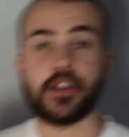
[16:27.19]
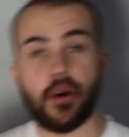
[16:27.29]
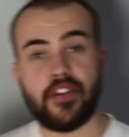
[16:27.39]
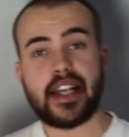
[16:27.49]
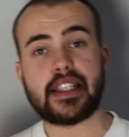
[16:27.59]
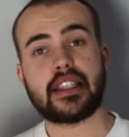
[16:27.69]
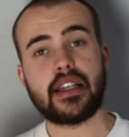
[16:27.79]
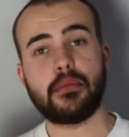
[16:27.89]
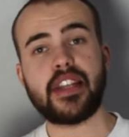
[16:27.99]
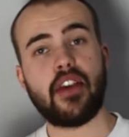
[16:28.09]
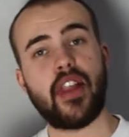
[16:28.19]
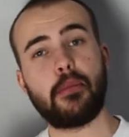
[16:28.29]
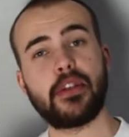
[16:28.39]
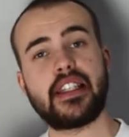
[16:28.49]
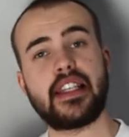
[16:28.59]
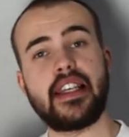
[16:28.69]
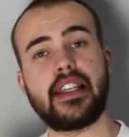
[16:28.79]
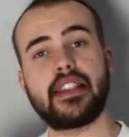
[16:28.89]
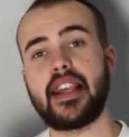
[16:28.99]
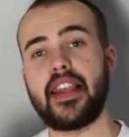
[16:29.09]
So I've had some Def Leppard
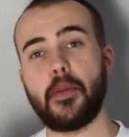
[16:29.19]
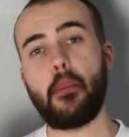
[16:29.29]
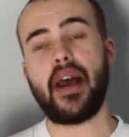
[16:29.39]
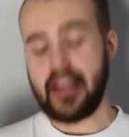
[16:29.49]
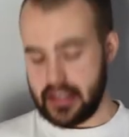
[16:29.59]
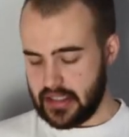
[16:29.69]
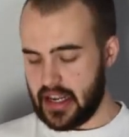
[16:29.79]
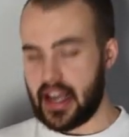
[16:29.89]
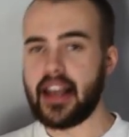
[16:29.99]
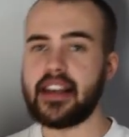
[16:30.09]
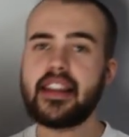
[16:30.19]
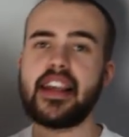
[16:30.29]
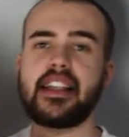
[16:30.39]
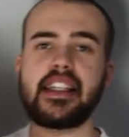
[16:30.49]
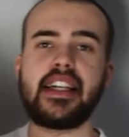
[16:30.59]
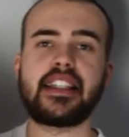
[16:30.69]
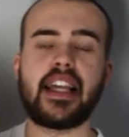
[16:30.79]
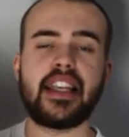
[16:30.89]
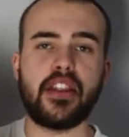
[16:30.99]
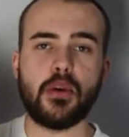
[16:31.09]
tees in the past and this is
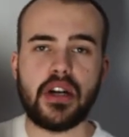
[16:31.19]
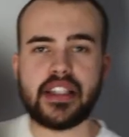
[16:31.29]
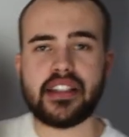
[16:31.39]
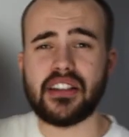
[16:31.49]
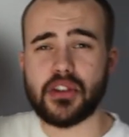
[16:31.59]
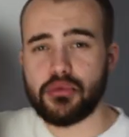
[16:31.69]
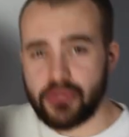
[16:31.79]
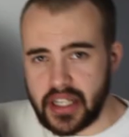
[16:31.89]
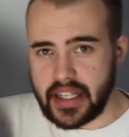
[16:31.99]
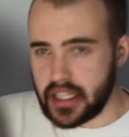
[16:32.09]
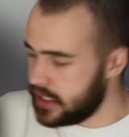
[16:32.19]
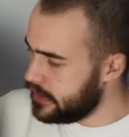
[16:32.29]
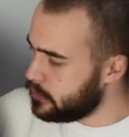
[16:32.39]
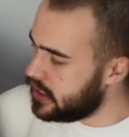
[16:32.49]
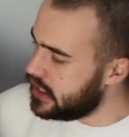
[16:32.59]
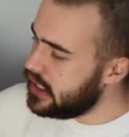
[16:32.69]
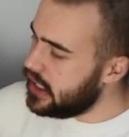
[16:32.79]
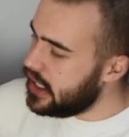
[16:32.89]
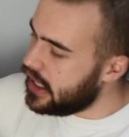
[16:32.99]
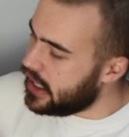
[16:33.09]
another one. This is a really nice one.
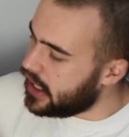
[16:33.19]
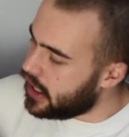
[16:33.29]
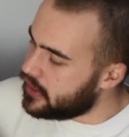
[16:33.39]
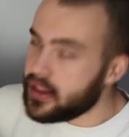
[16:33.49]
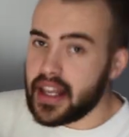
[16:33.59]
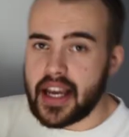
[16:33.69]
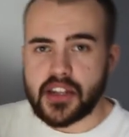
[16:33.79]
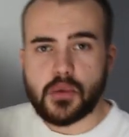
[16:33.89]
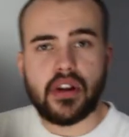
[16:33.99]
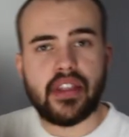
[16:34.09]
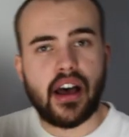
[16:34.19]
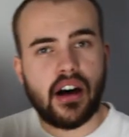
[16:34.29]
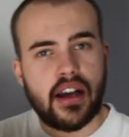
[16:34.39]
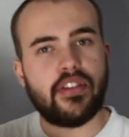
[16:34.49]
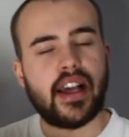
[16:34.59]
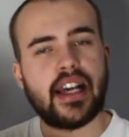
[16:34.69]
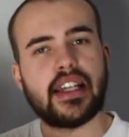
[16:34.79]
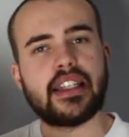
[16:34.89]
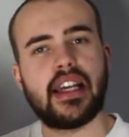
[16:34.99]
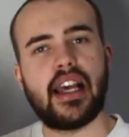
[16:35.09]
Uh, the last one that I've
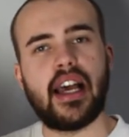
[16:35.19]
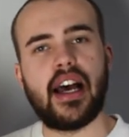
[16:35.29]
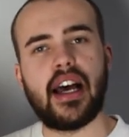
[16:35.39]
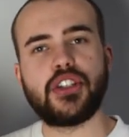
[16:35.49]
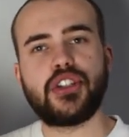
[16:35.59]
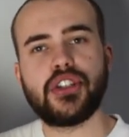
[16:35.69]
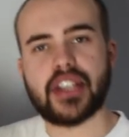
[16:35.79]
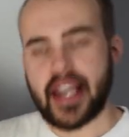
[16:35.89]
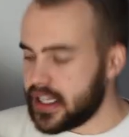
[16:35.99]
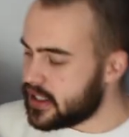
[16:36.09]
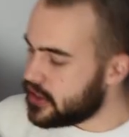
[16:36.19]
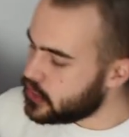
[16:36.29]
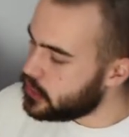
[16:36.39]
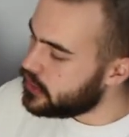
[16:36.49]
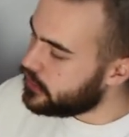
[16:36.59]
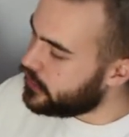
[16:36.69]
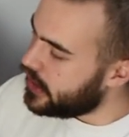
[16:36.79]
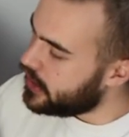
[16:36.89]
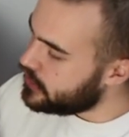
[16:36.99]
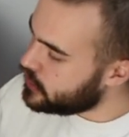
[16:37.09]
had uh, just had the sort of
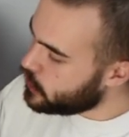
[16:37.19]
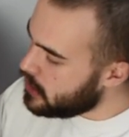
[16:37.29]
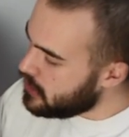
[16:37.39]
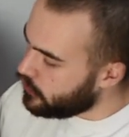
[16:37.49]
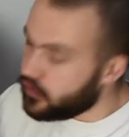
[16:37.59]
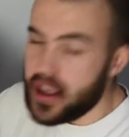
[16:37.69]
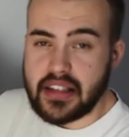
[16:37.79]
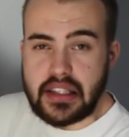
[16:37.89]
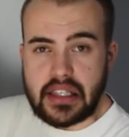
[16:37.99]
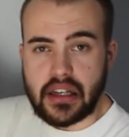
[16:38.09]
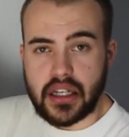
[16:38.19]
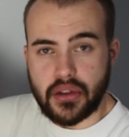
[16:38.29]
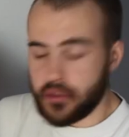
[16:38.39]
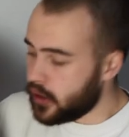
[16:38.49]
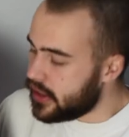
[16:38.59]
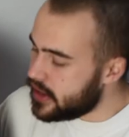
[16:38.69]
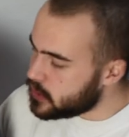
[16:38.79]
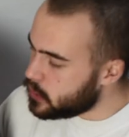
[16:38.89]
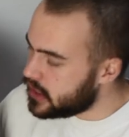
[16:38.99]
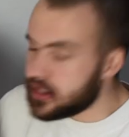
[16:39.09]
uh, screaming face design on the front.
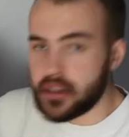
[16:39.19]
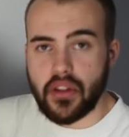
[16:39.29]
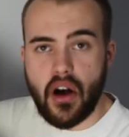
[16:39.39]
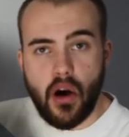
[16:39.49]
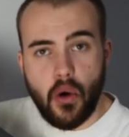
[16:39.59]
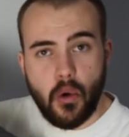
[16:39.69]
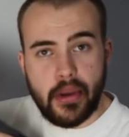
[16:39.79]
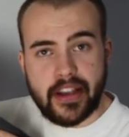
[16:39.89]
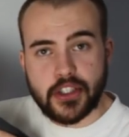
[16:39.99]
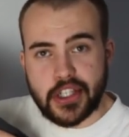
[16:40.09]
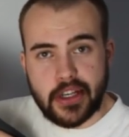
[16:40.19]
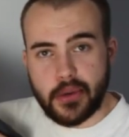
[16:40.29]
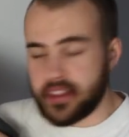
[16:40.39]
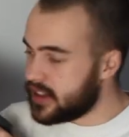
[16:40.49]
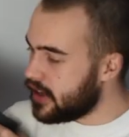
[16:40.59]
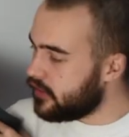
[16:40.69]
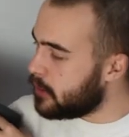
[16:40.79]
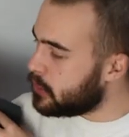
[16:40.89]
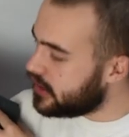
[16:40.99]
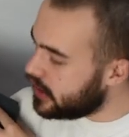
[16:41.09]
This one has got the whole picture with the Def
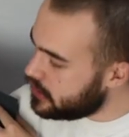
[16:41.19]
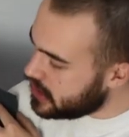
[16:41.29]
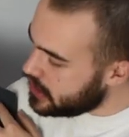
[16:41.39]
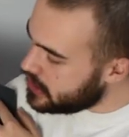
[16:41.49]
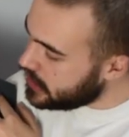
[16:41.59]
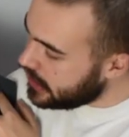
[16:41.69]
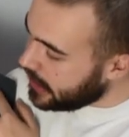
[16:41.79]
Leppard logo